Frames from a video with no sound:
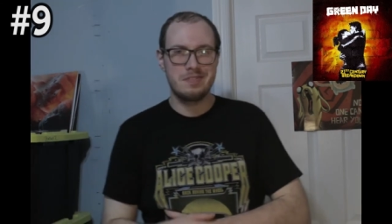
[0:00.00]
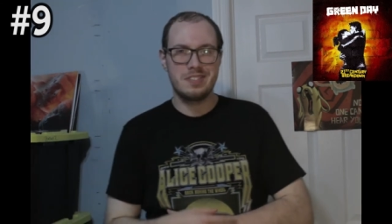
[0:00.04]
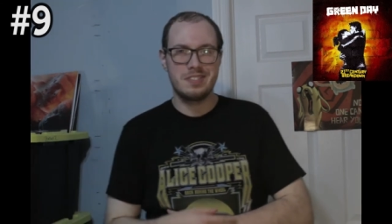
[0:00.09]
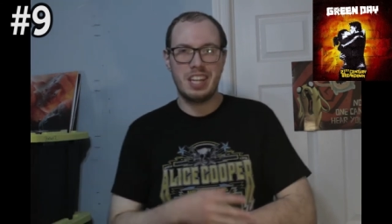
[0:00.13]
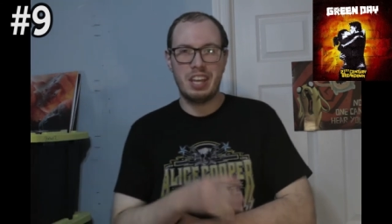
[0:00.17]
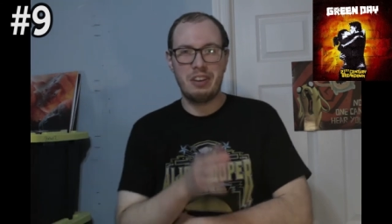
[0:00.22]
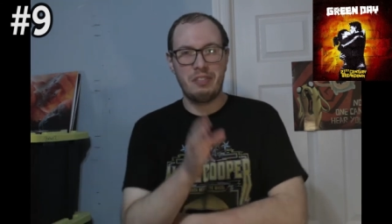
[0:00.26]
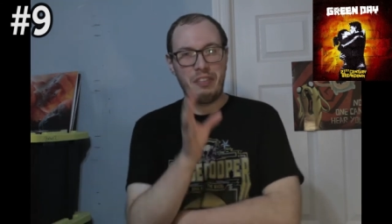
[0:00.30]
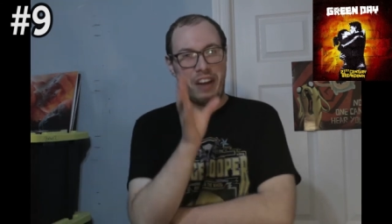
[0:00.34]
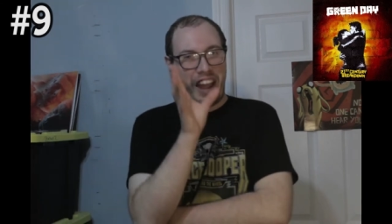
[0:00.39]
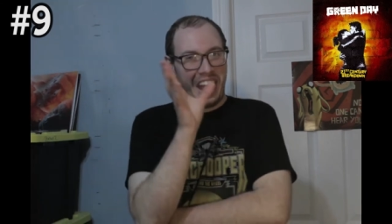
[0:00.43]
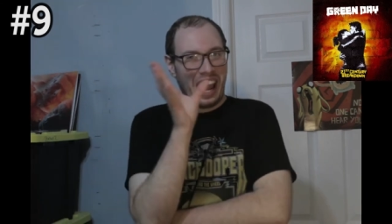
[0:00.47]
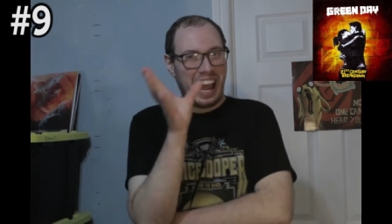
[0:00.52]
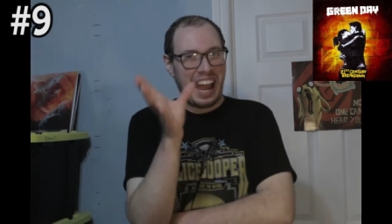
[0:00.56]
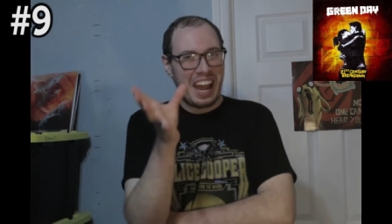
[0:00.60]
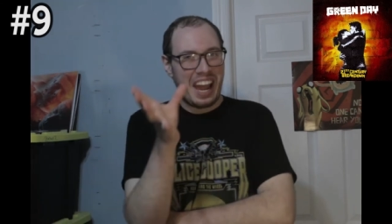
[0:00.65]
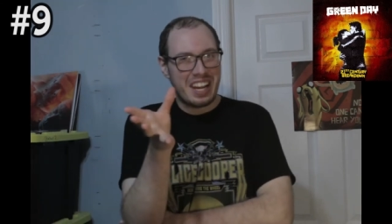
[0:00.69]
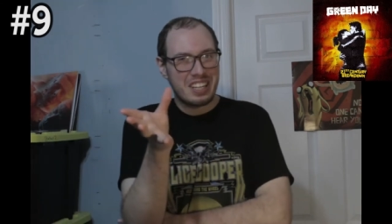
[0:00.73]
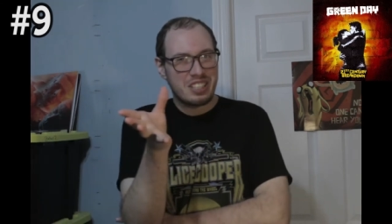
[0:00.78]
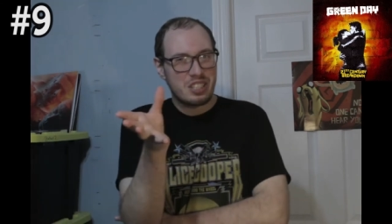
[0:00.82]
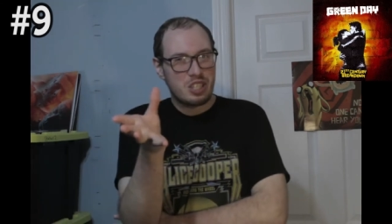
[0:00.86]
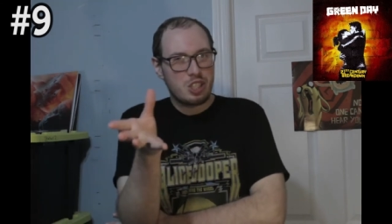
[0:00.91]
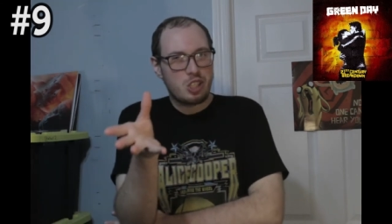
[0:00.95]
If I
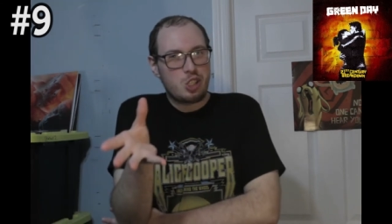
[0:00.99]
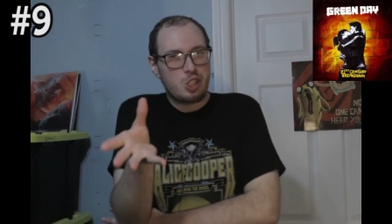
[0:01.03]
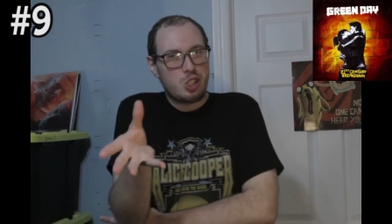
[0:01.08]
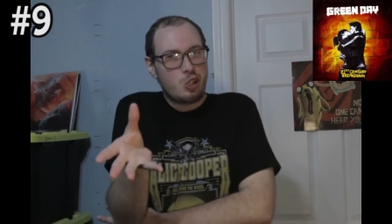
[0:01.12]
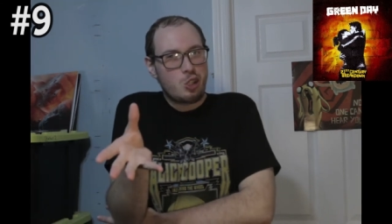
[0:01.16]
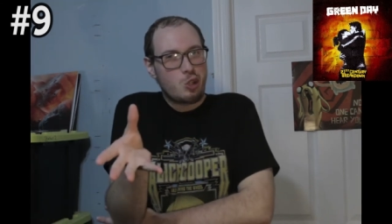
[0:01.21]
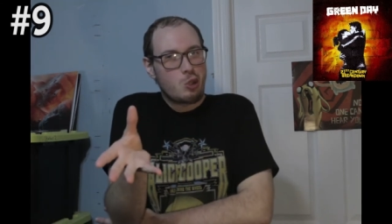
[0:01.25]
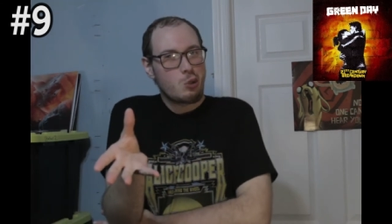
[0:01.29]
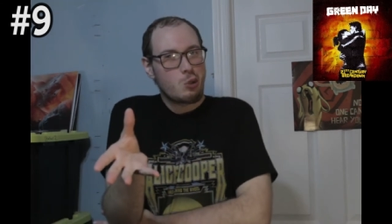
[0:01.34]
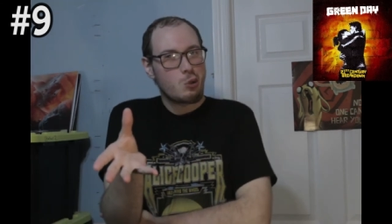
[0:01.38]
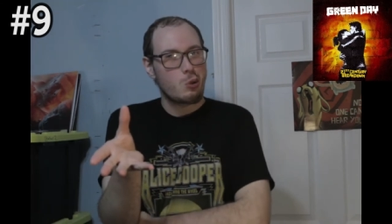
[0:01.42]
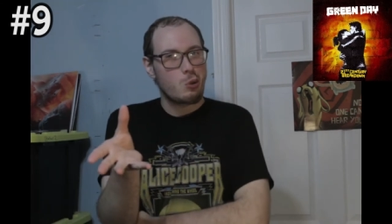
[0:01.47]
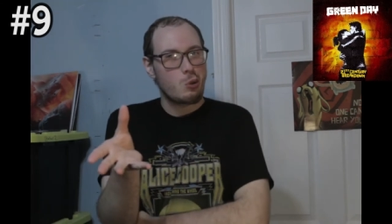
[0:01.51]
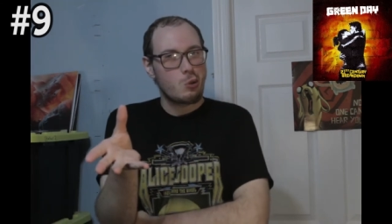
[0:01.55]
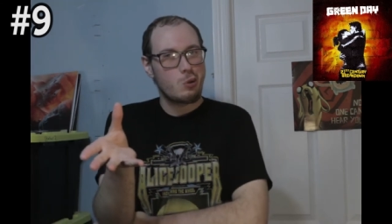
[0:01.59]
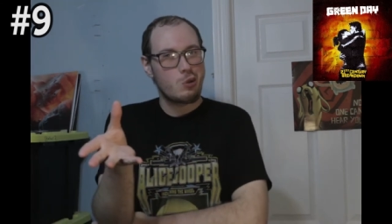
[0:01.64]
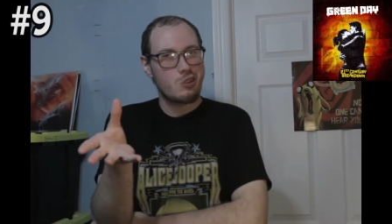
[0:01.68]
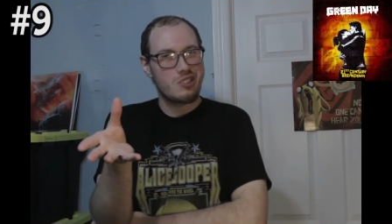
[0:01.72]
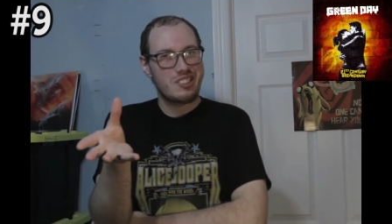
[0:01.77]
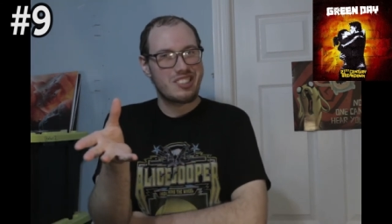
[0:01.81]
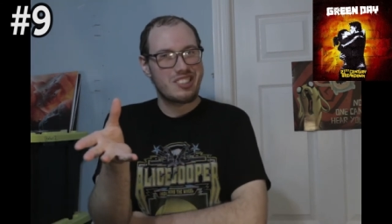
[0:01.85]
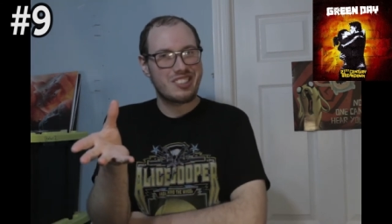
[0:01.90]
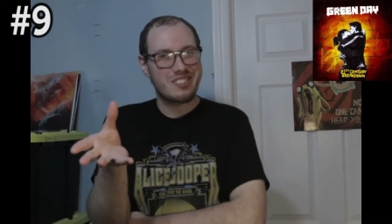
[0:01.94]
had to
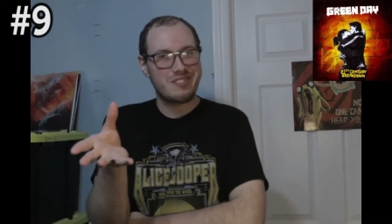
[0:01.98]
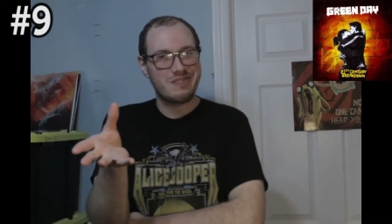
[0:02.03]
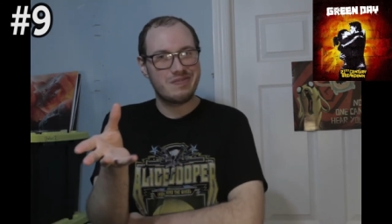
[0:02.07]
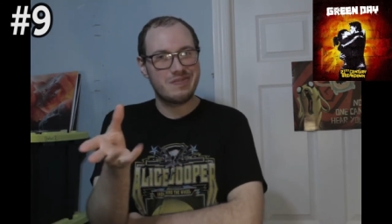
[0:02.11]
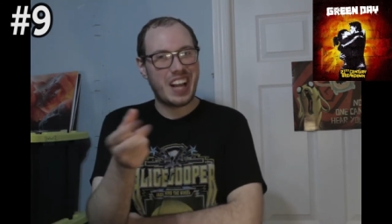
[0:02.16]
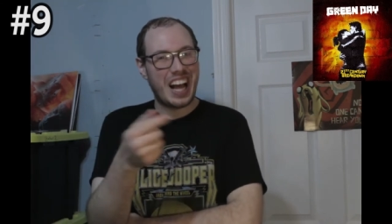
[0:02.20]
choose